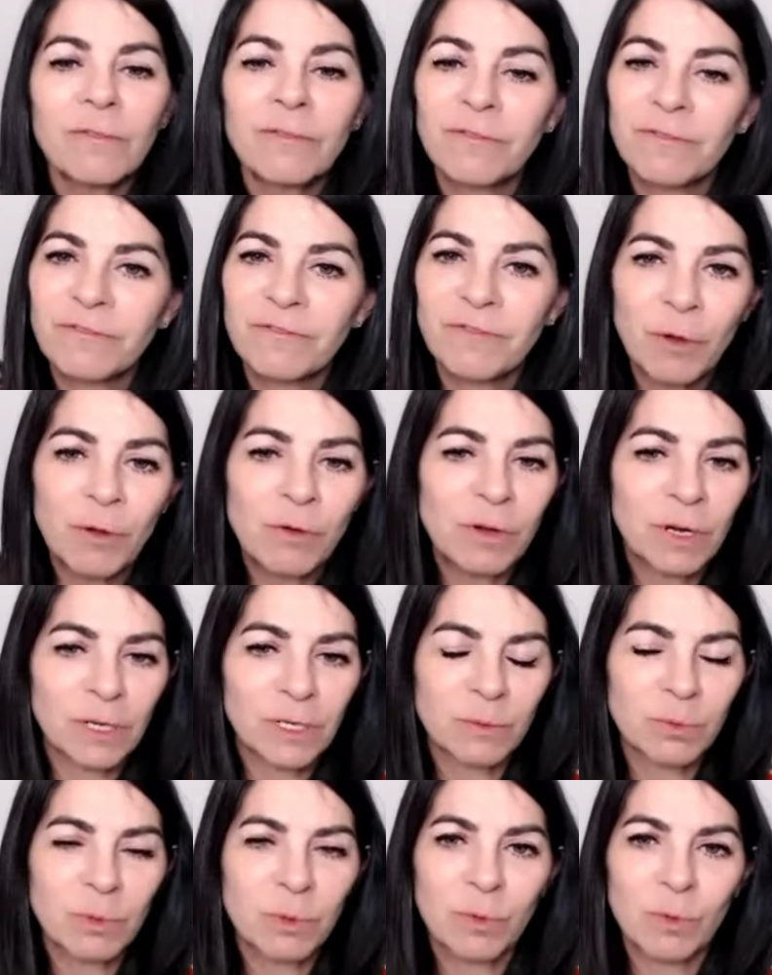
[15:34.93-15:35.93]
phone
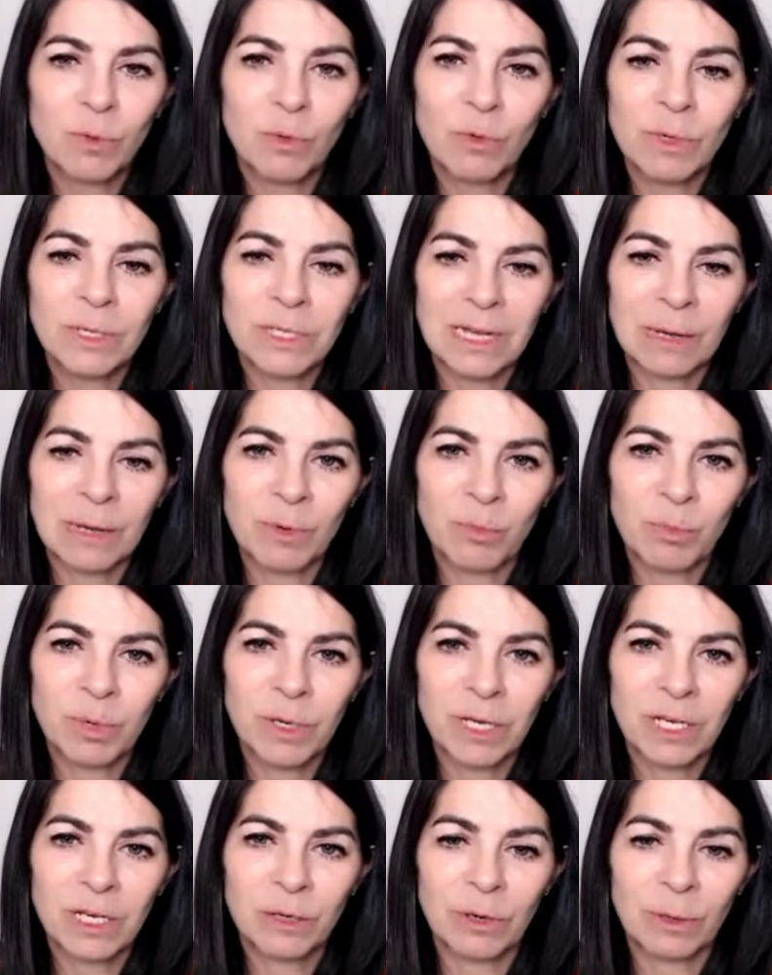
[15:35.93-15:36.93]
us. We will always come and
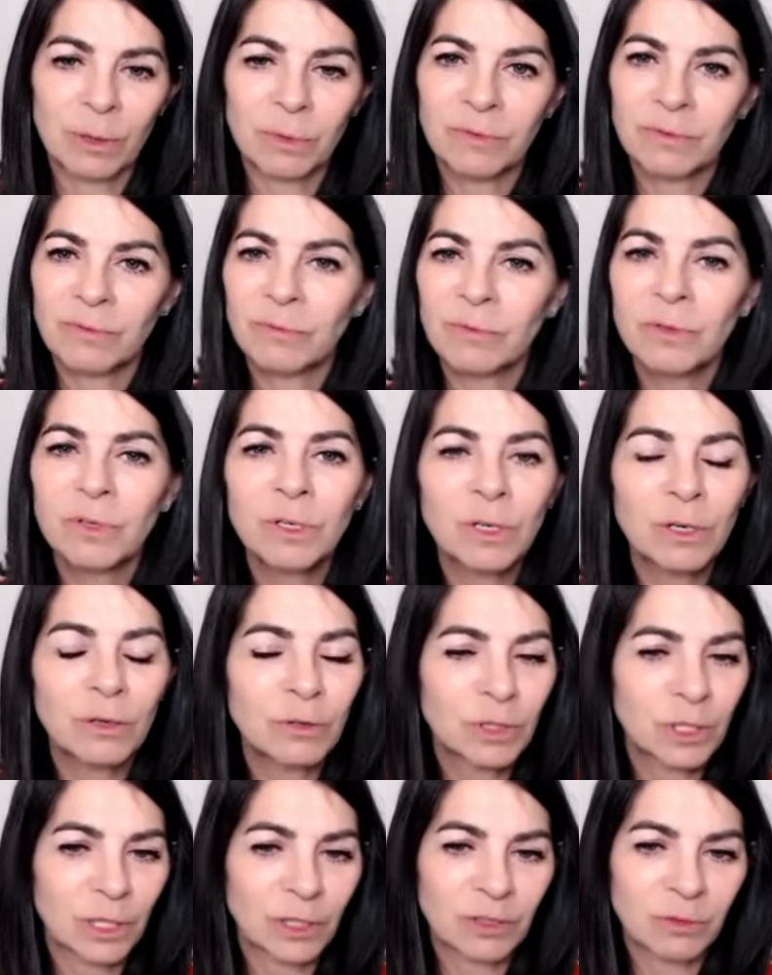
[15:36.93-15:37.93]
pick you up with no
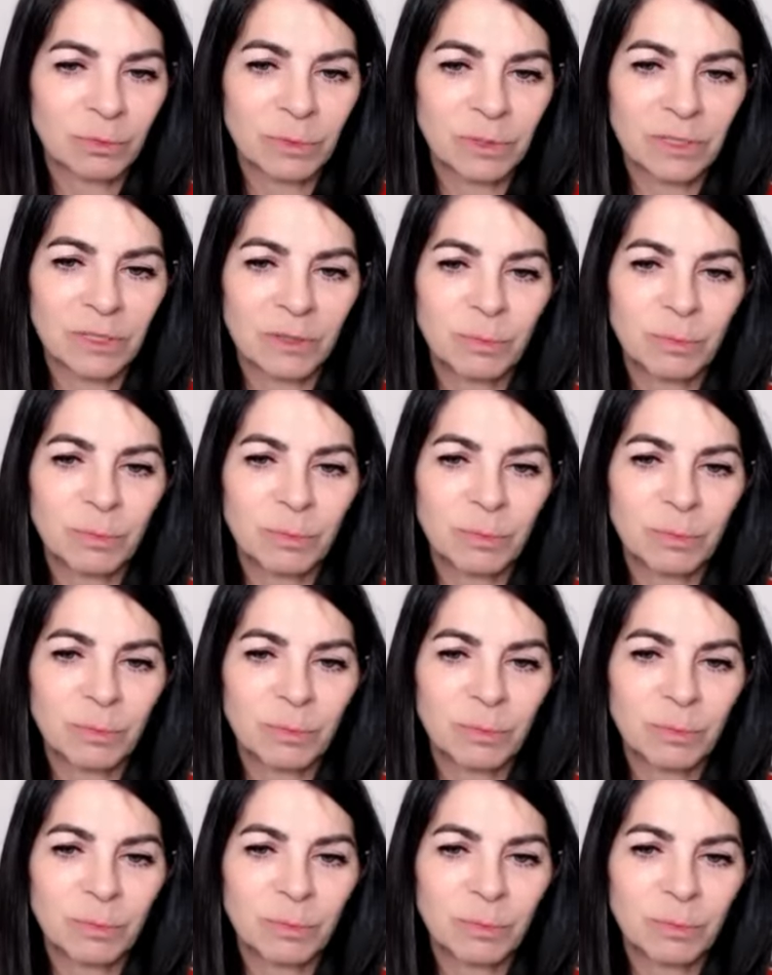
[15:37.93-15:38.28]
judgment,